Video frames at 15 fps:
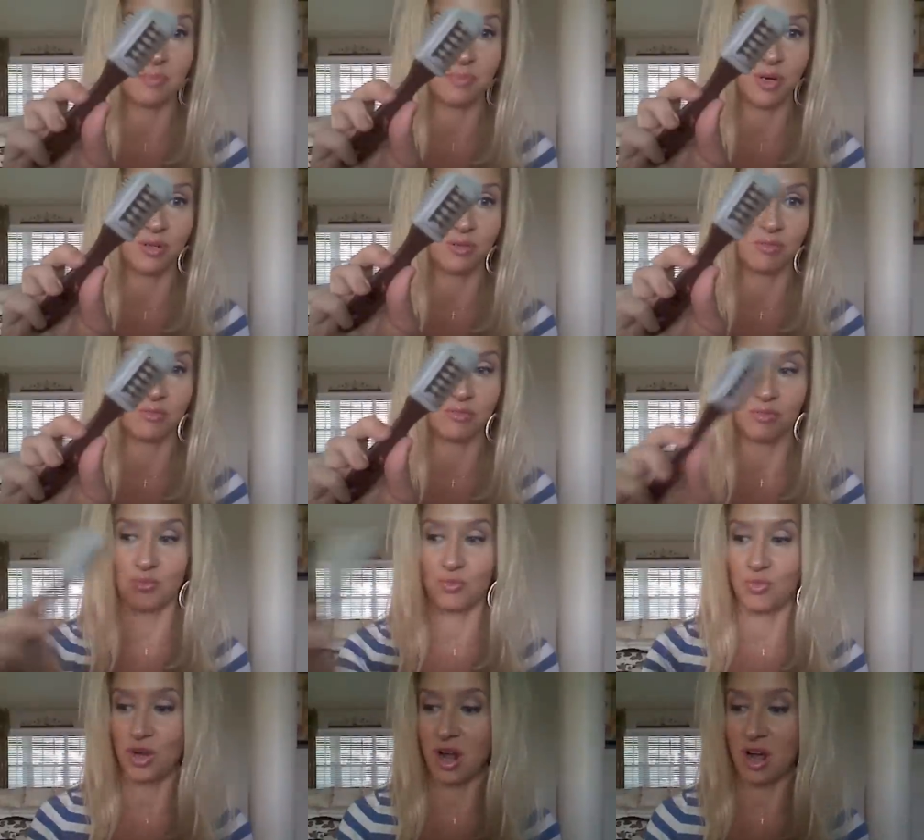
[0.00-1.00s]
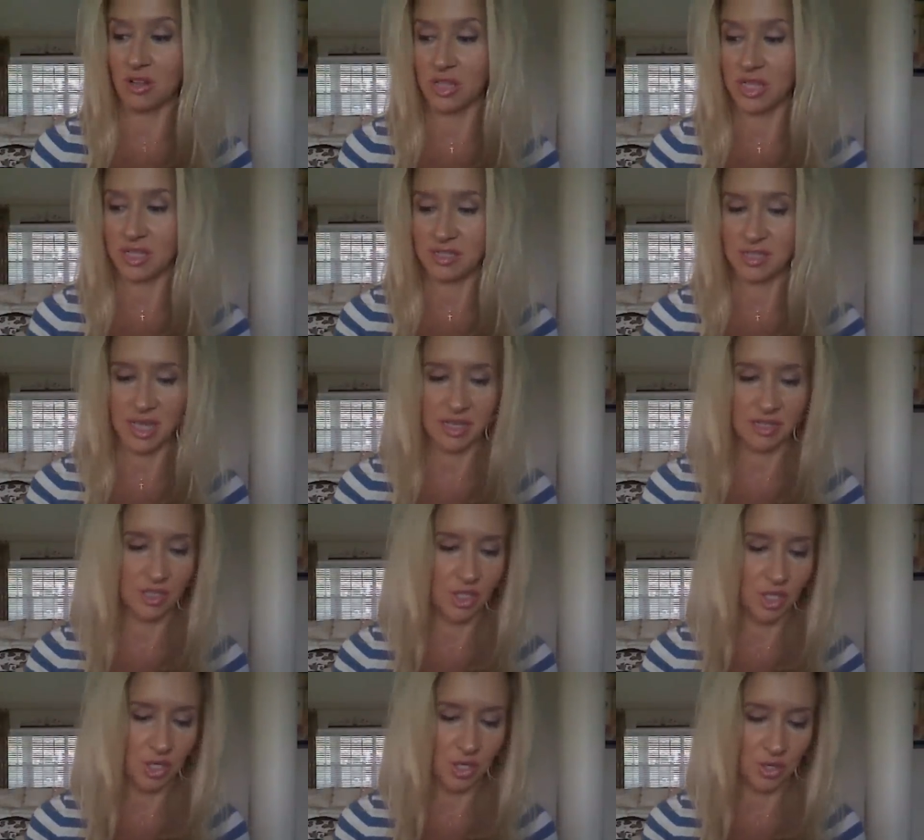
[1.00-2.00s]
up on what all of these
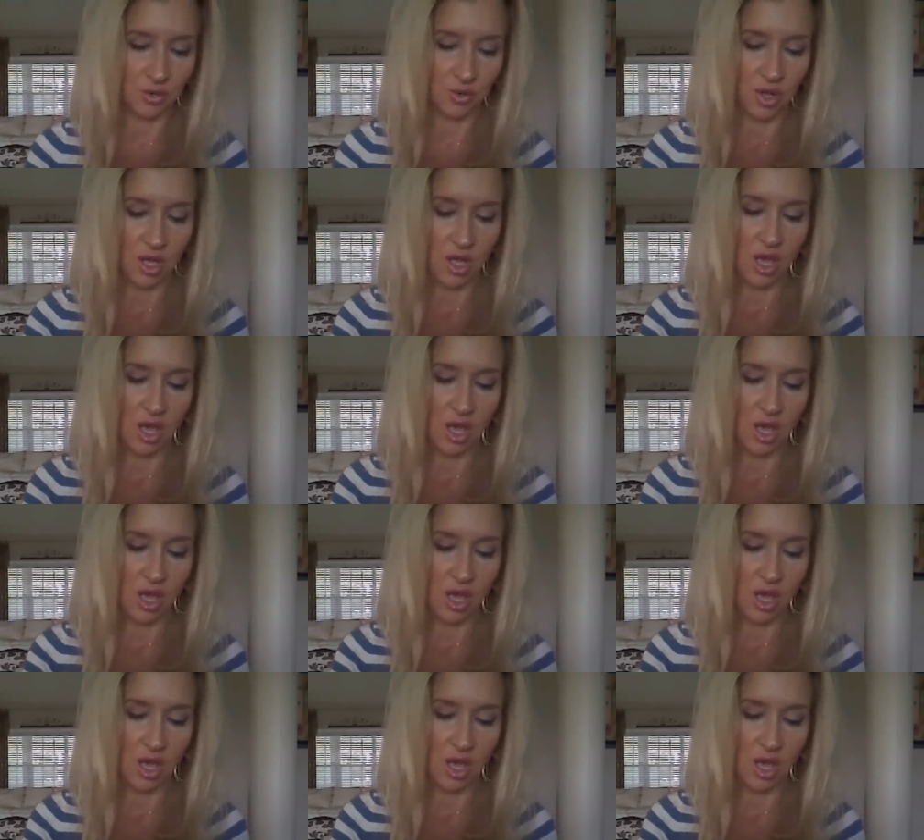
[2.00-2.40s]
things do.